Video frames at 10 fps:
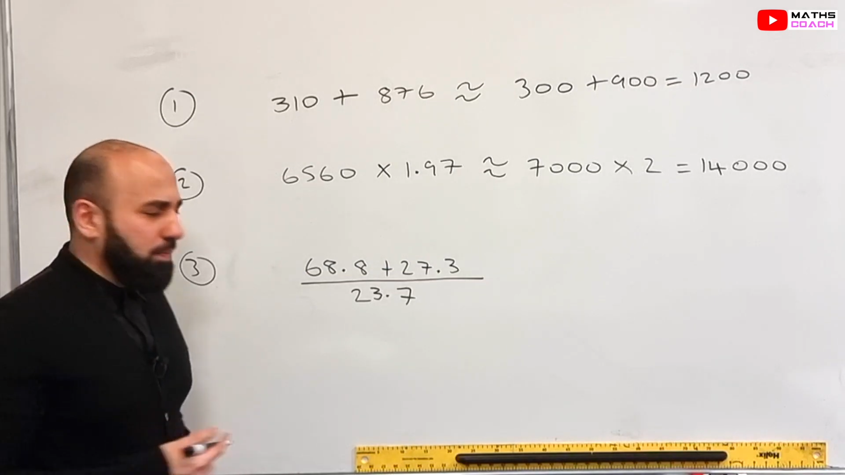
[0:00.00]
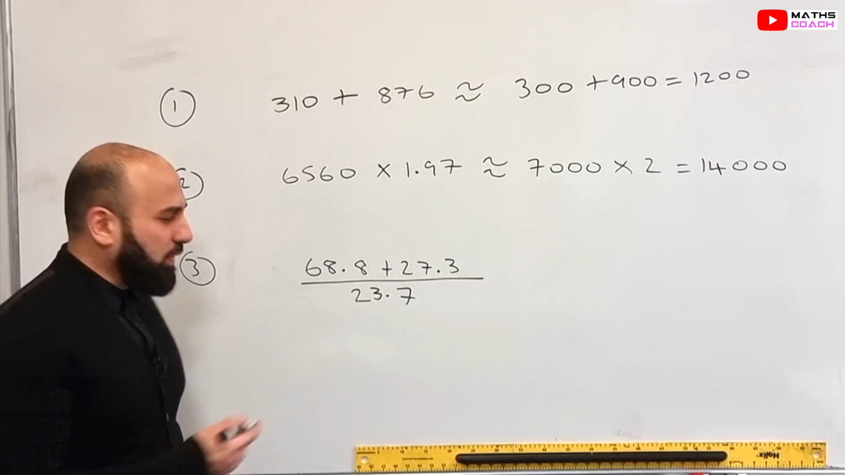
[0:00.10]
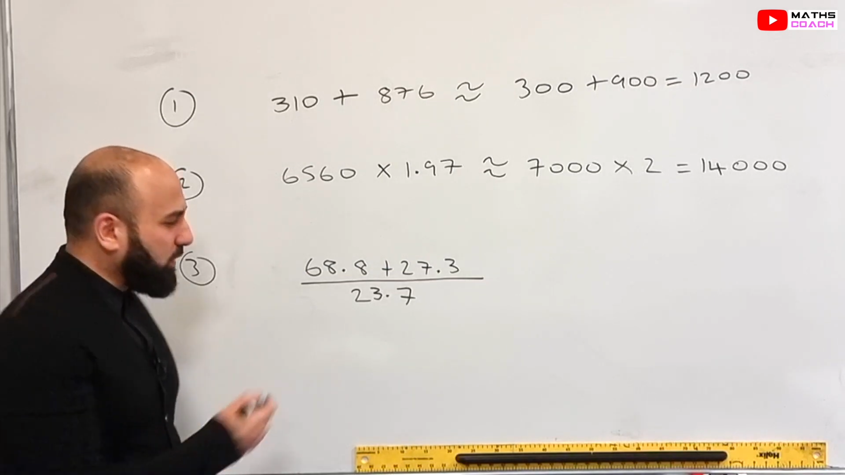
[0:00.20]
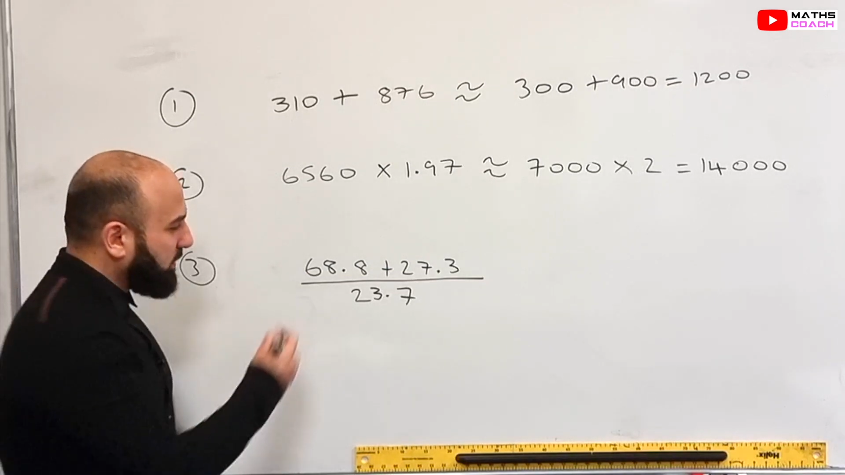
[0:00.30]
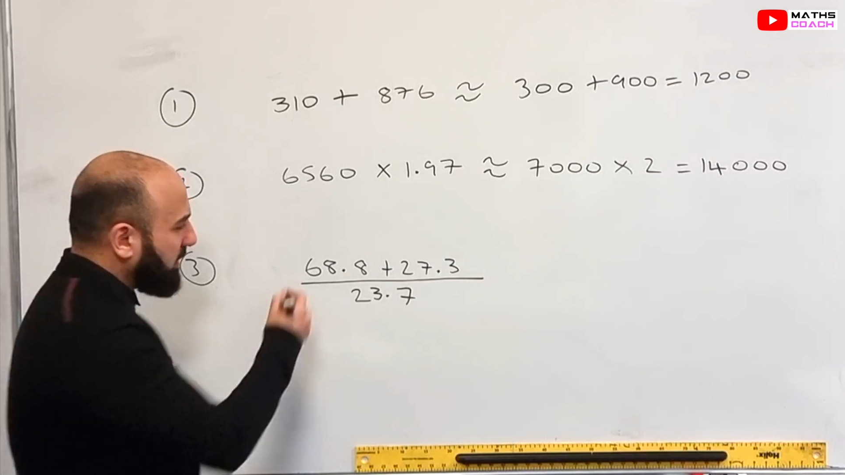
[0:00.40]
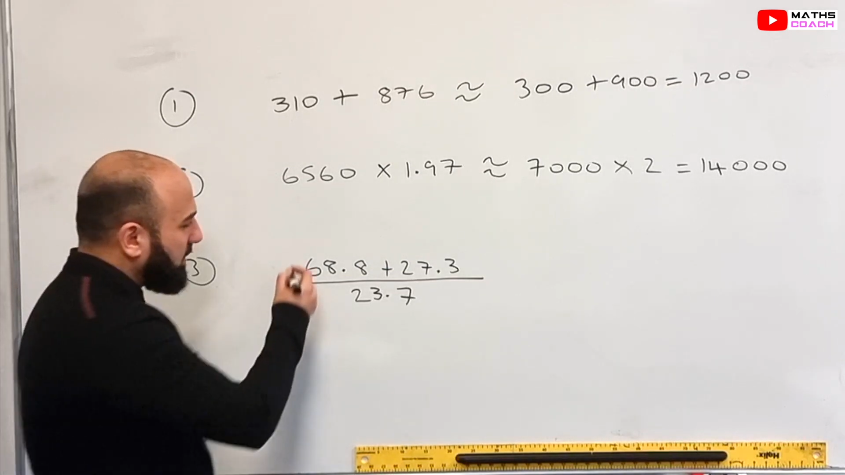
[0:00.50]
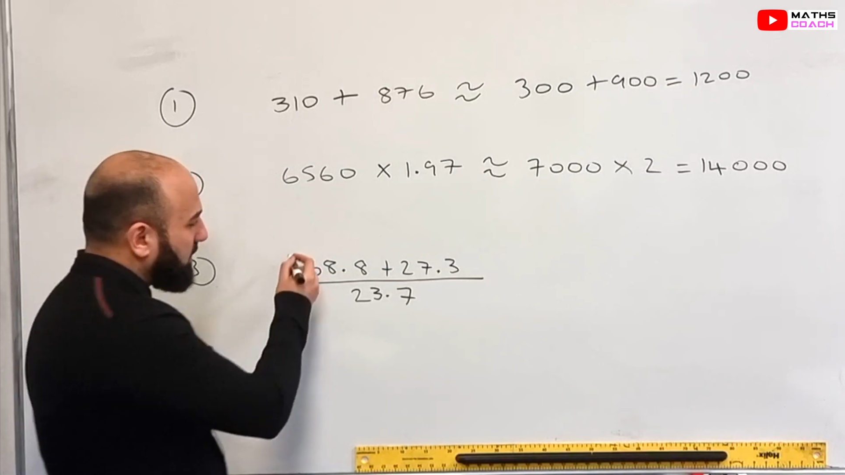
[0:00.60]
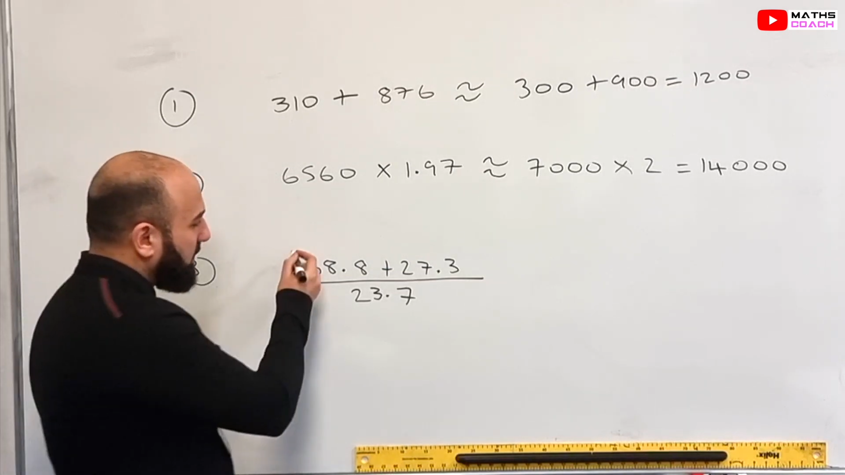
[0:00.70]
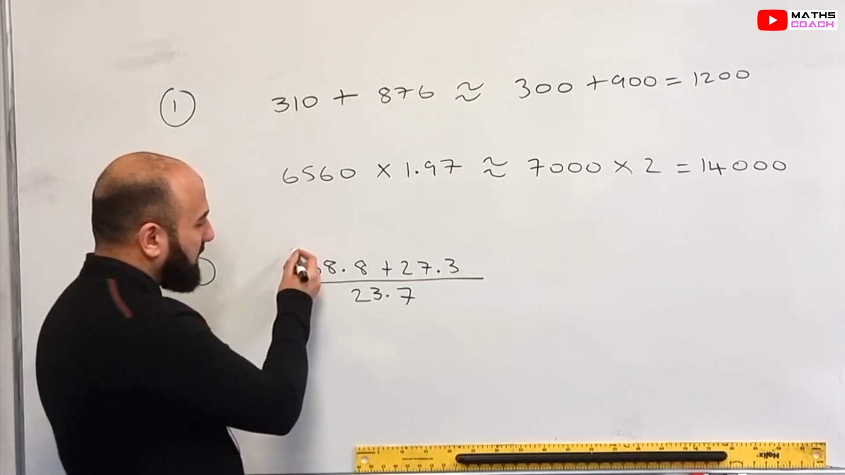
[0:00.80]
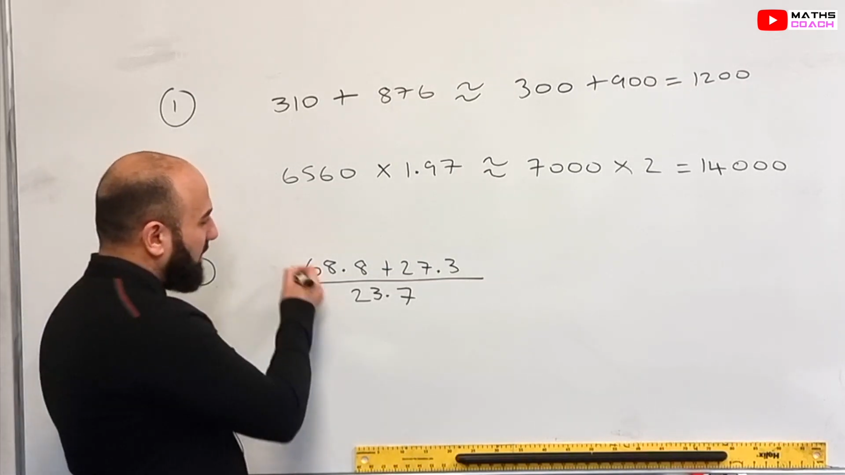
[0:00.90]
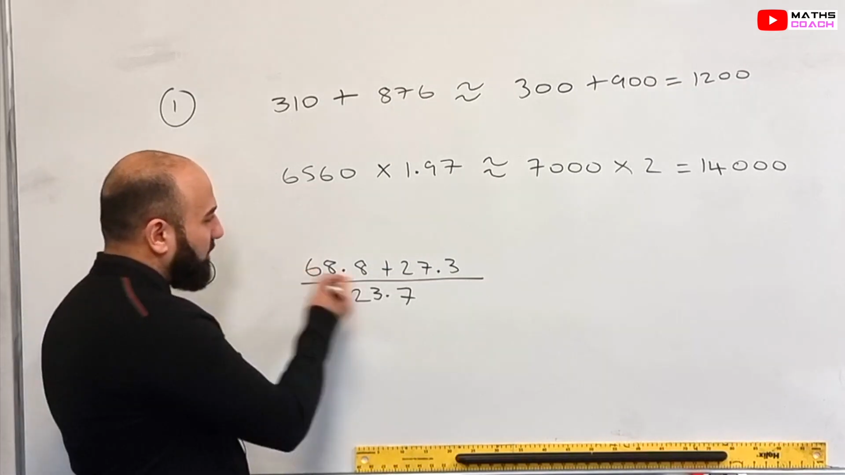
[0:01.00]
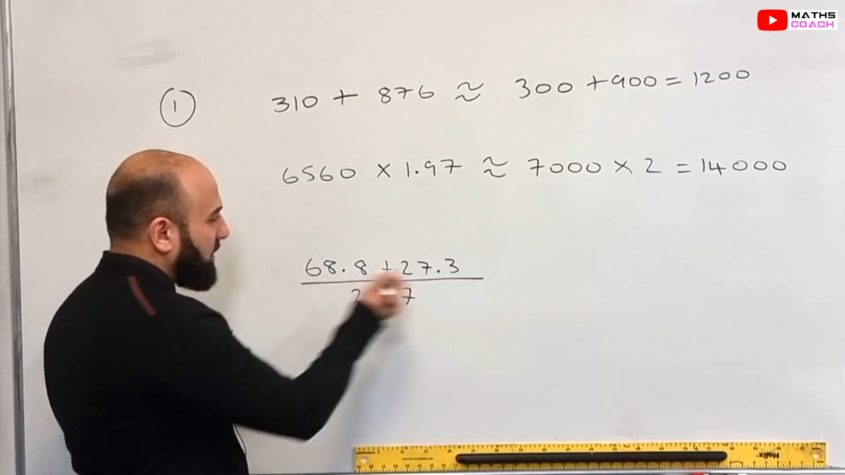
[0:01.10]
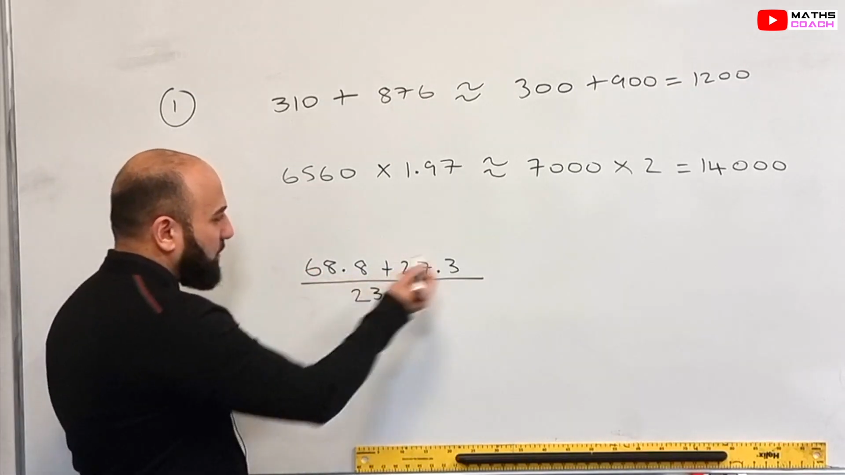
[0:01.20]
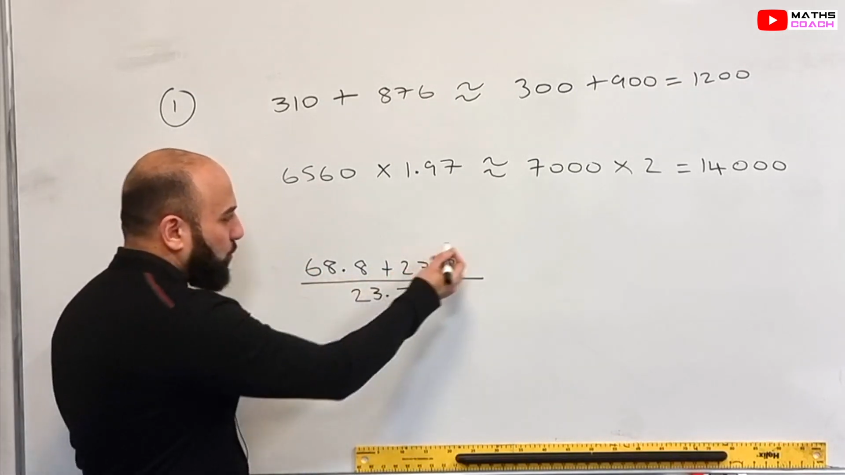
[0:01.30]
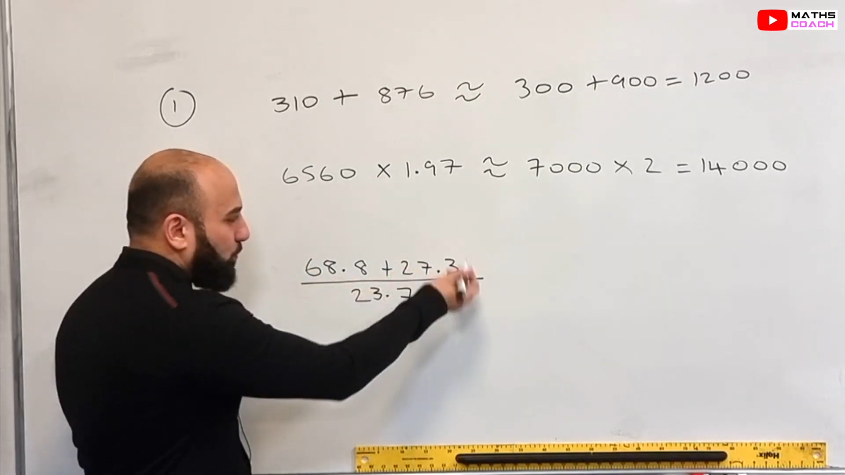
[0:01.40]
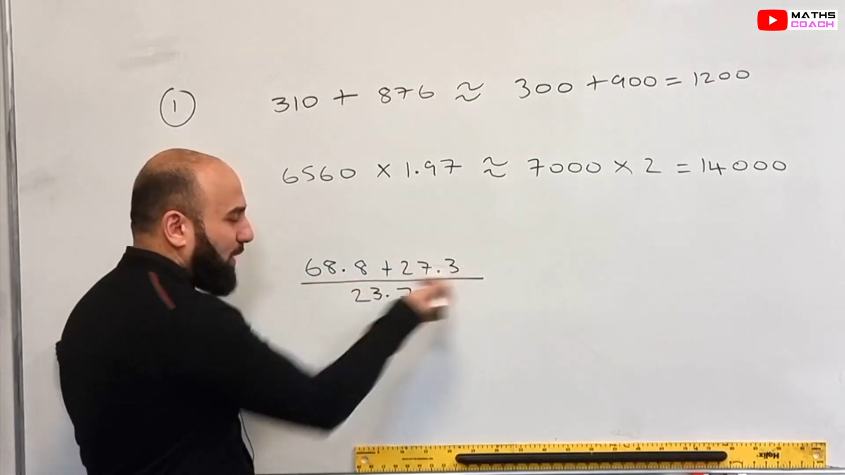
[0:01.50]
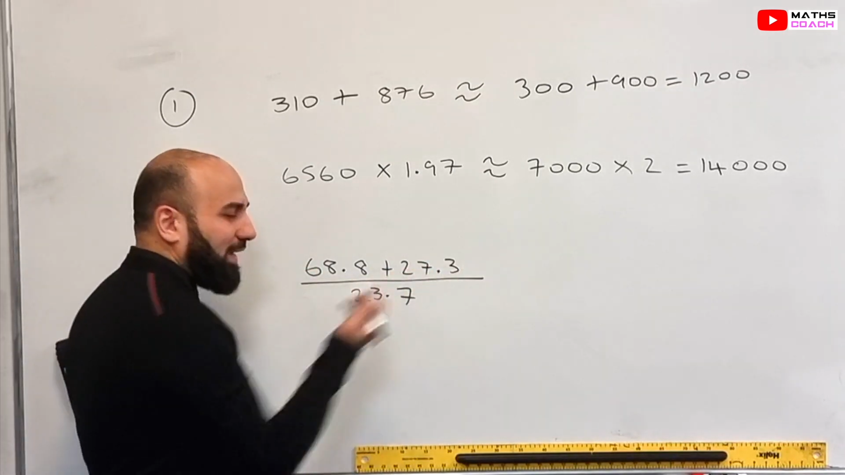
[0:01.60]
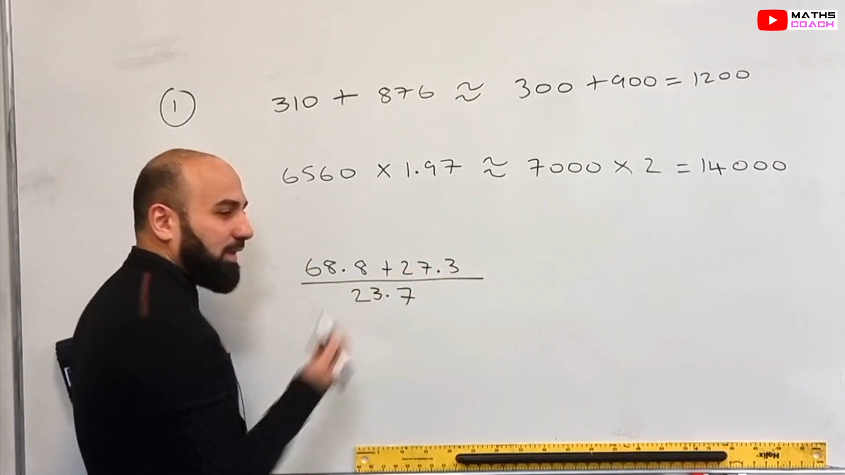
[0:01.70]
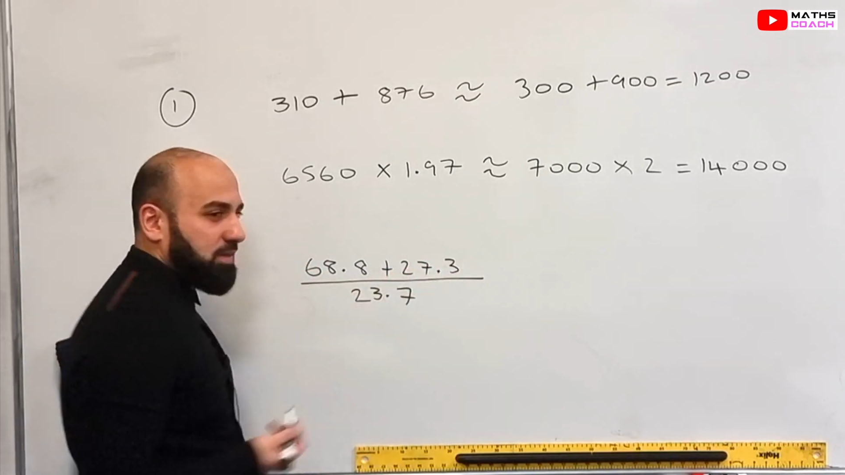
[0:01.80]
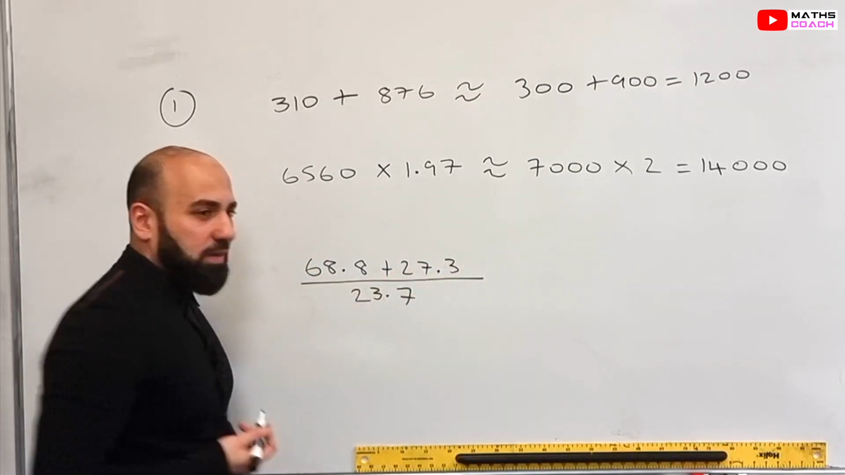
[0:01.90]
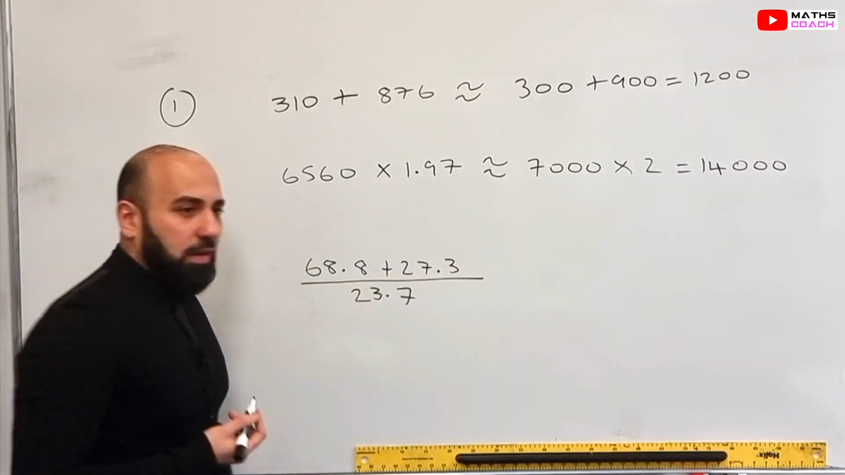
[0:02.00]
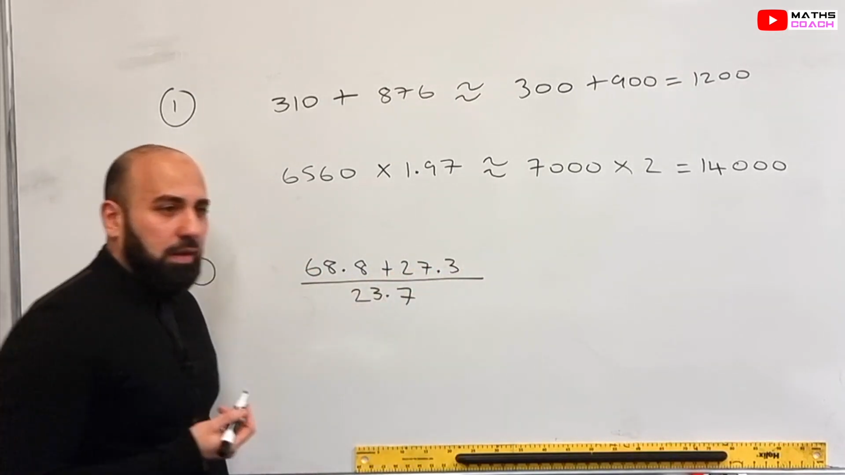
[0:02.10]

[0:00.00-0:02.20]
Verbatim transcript: Because this is, there's invisible brackets here.